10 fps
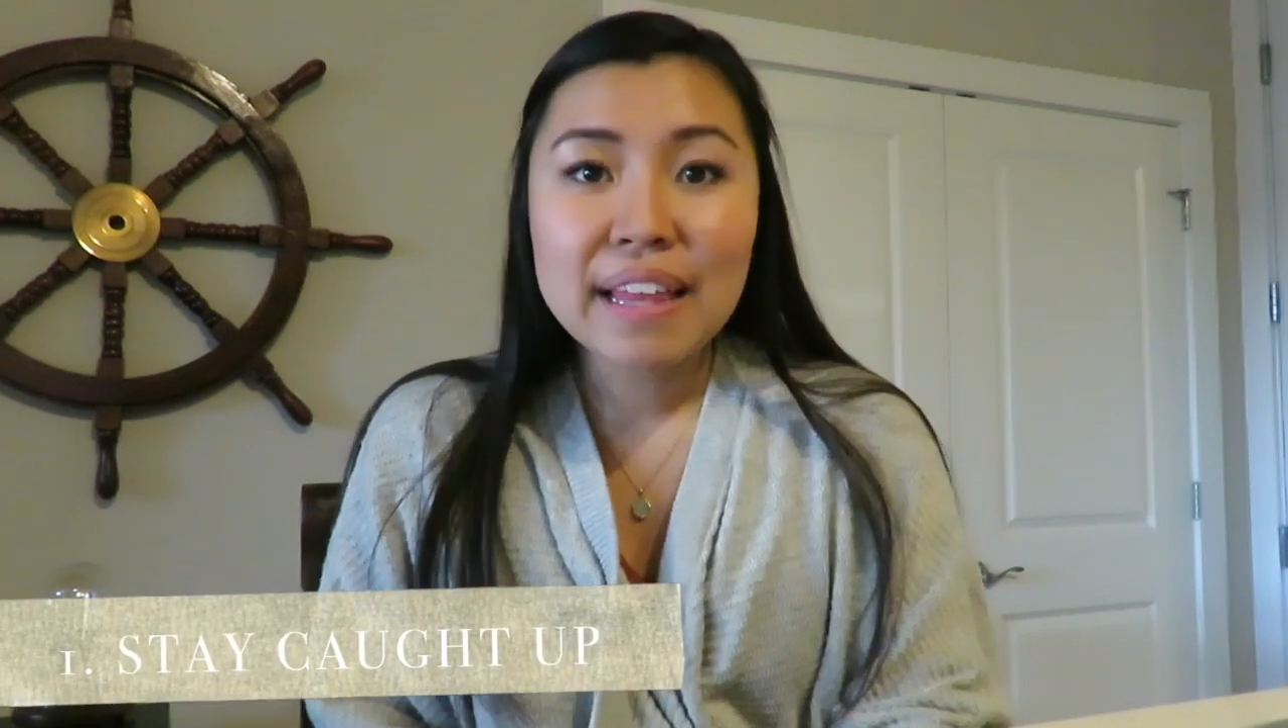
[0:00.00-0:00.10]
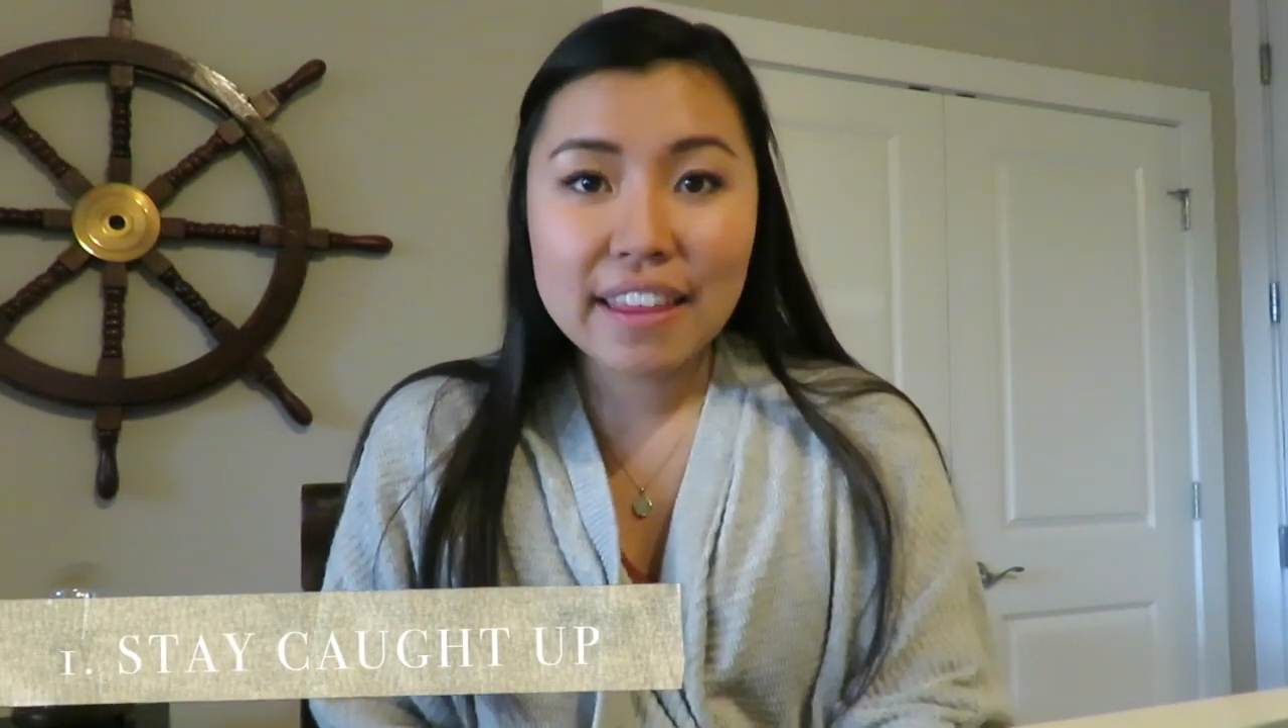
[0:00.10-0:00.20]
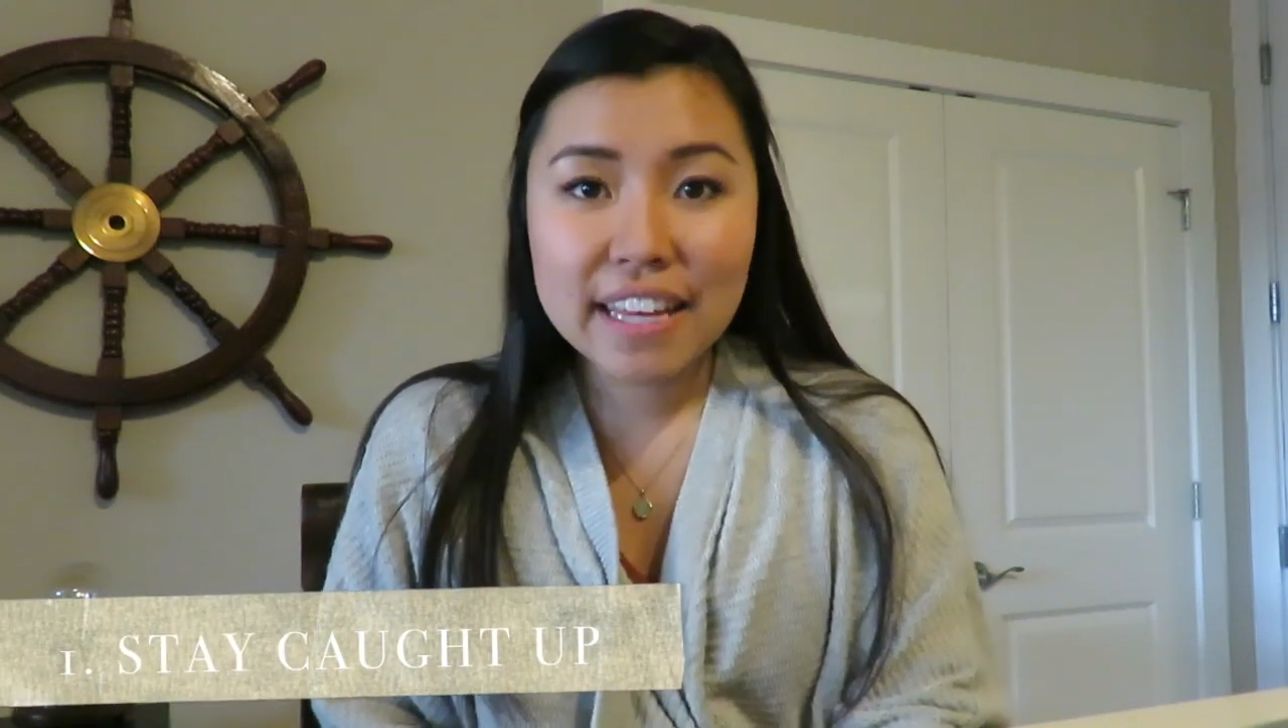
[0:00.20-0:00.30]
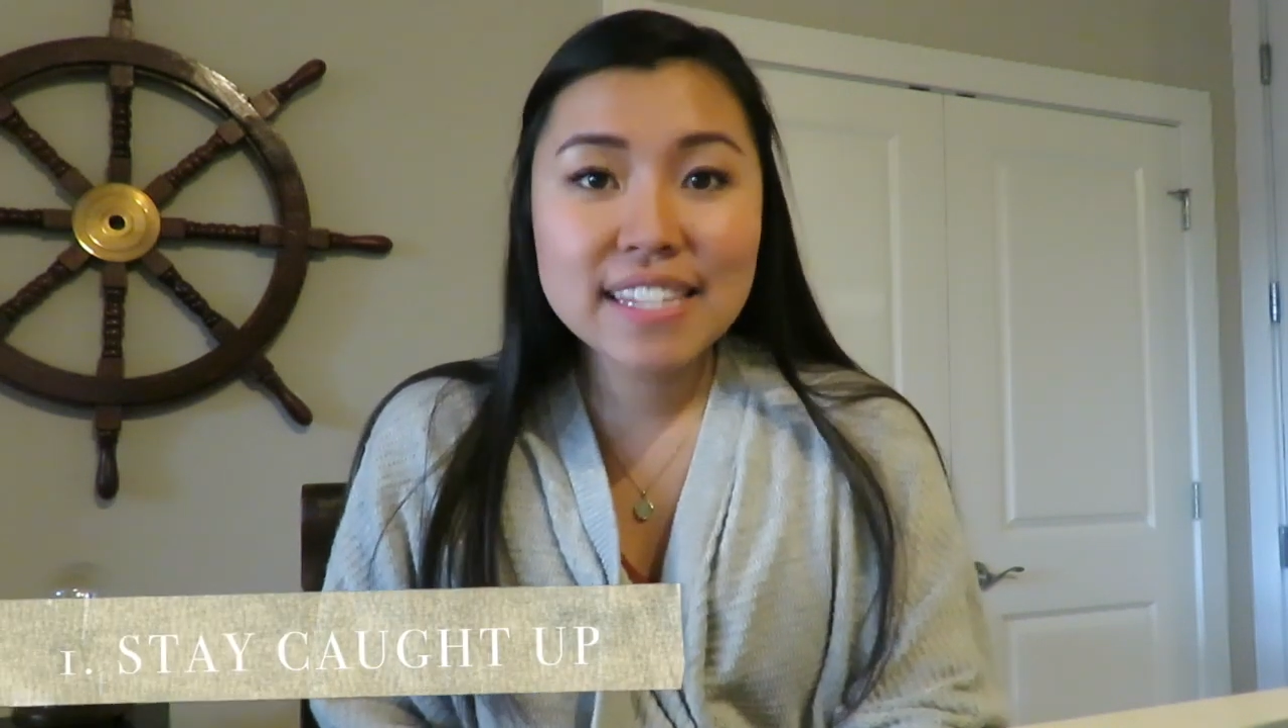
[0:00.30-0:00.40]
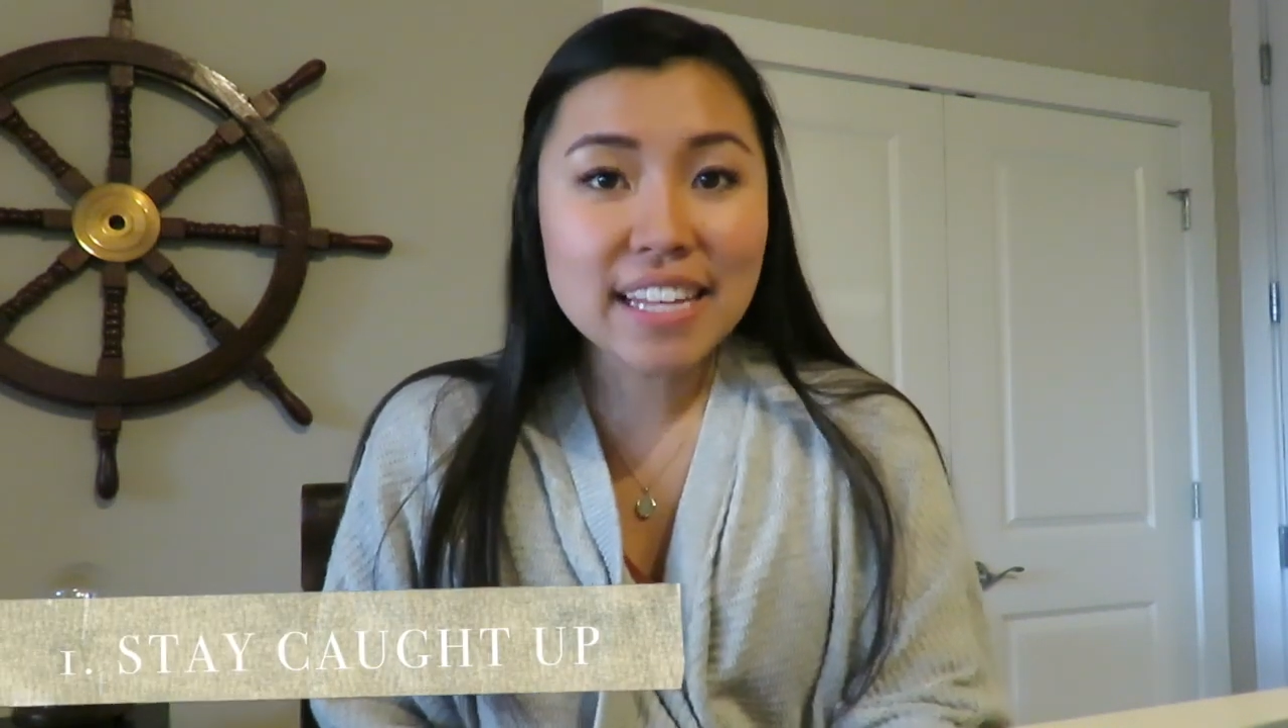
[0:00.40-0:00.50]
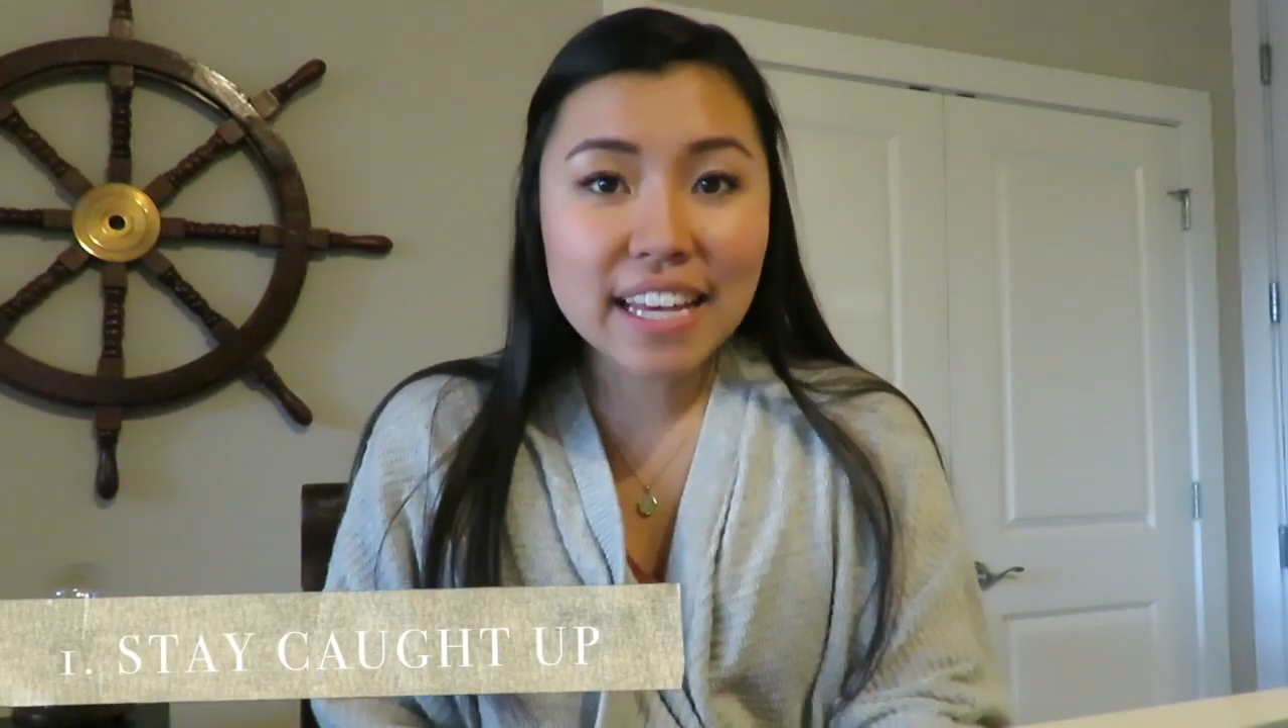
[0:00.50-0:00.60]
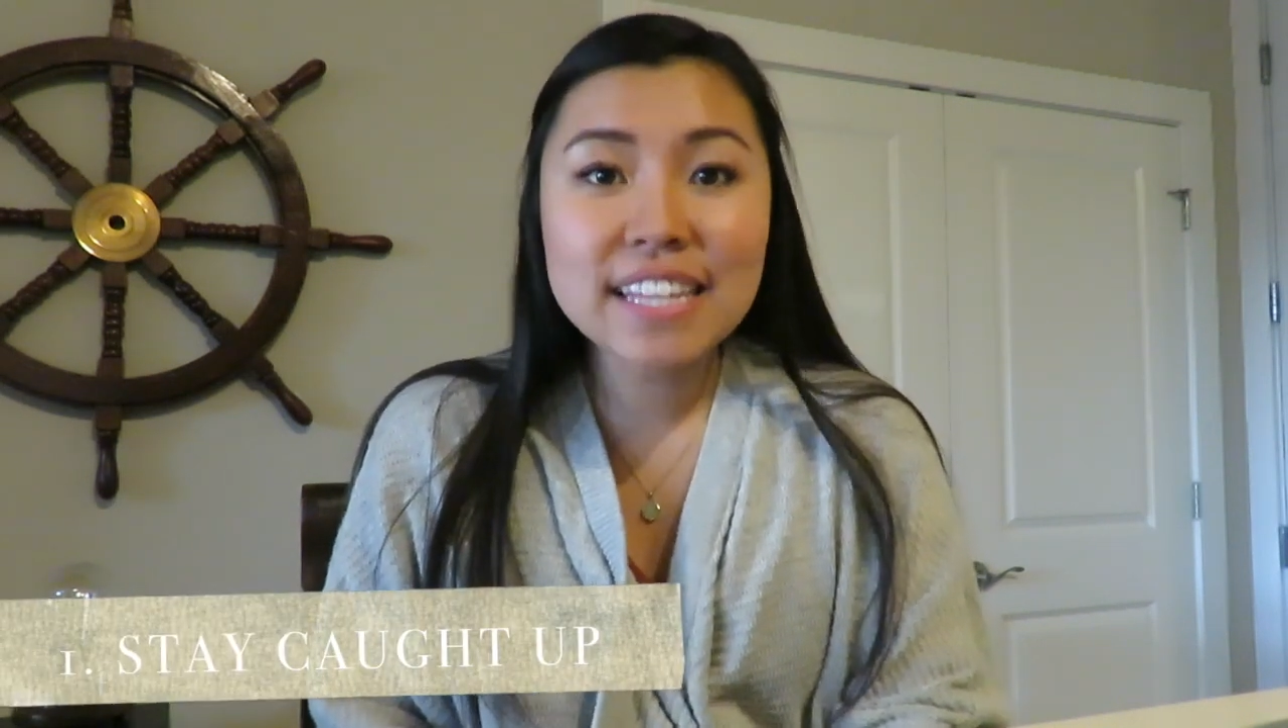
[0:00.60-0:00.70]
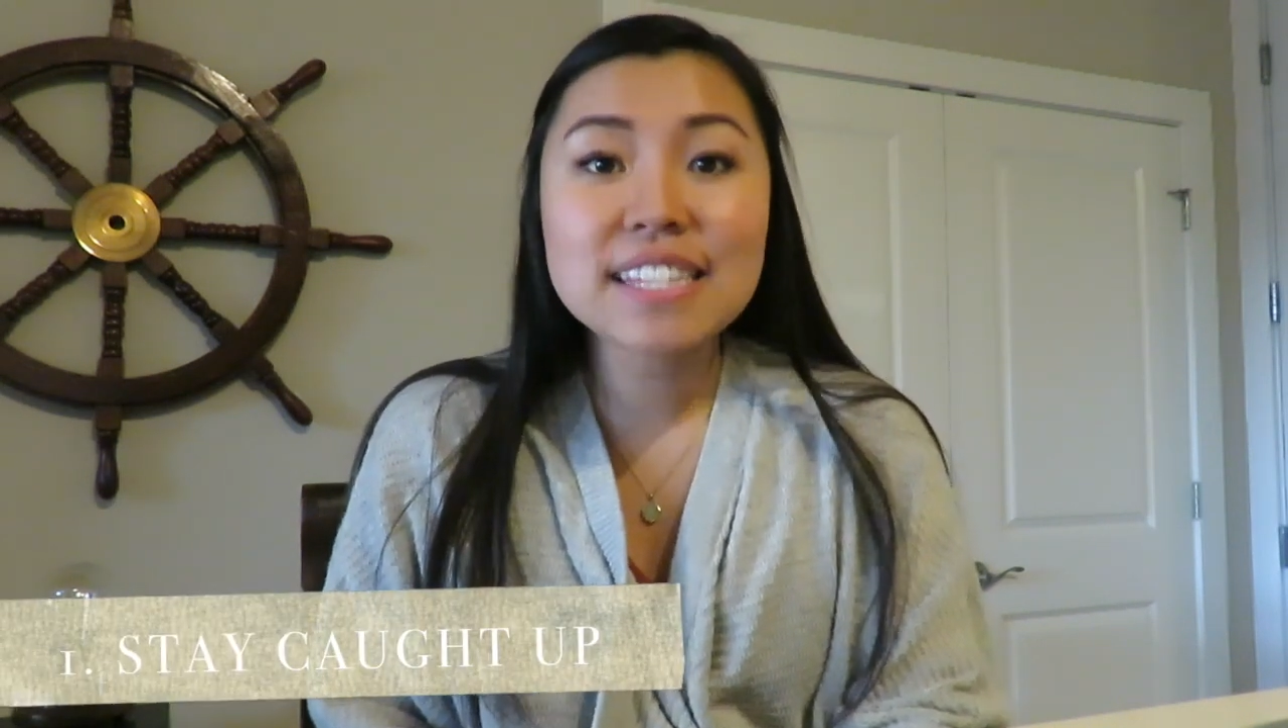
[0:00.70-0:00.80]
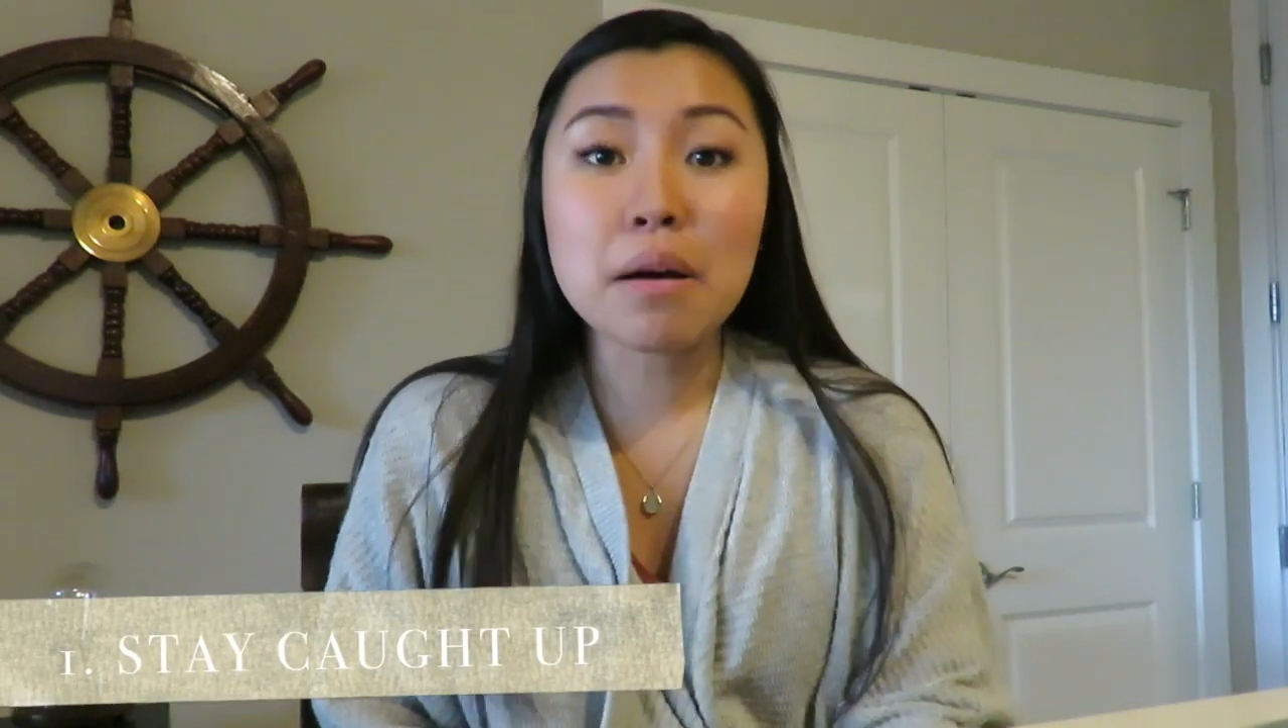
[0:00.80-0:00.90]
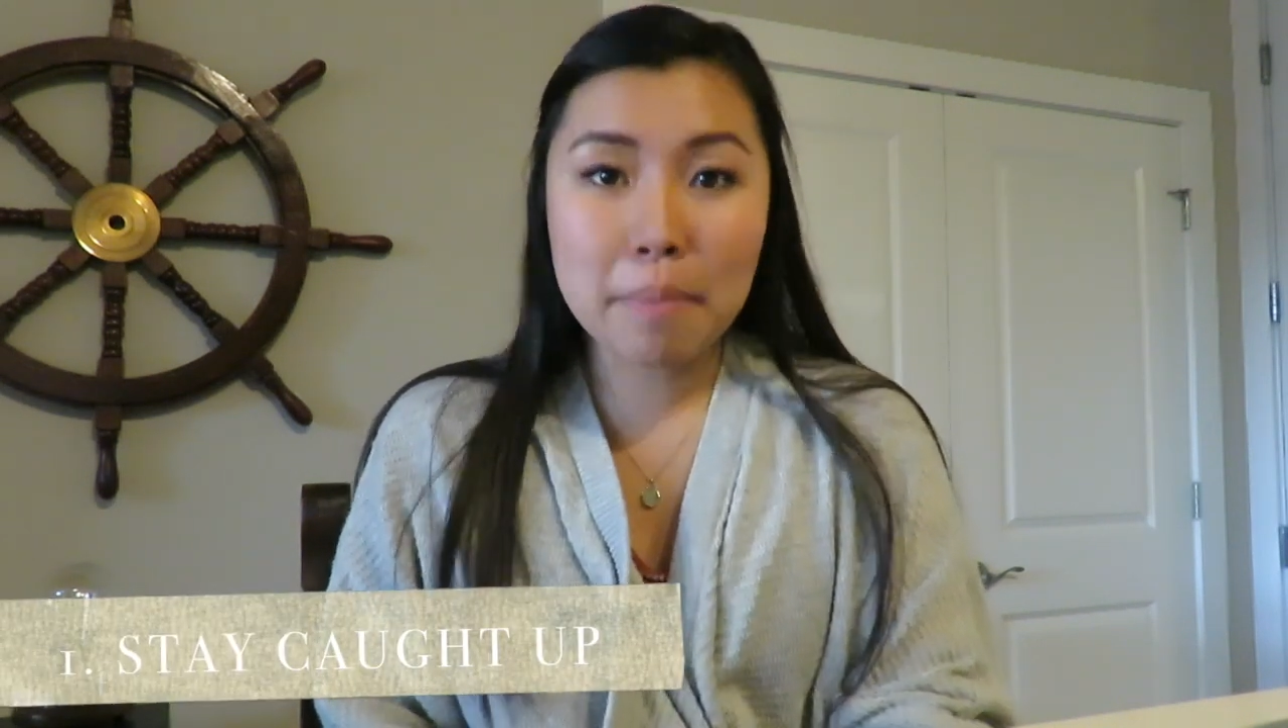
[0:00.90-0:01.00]
This
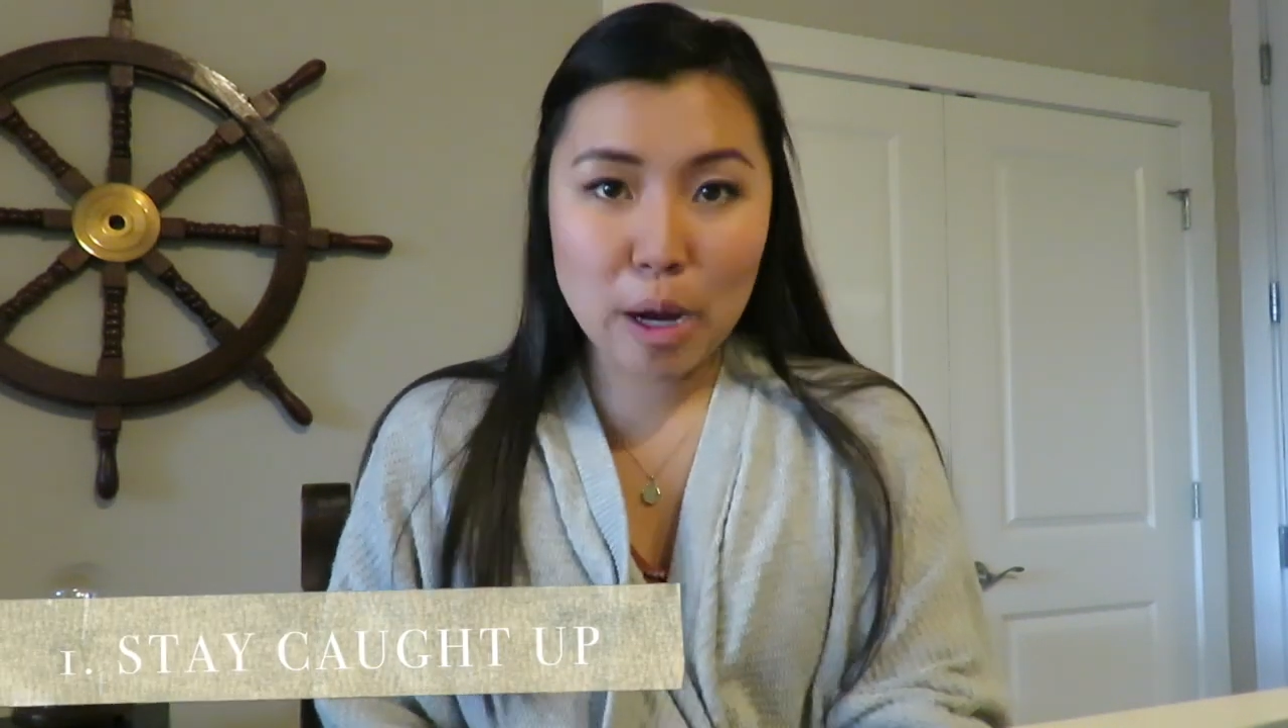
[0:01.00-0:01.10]
is a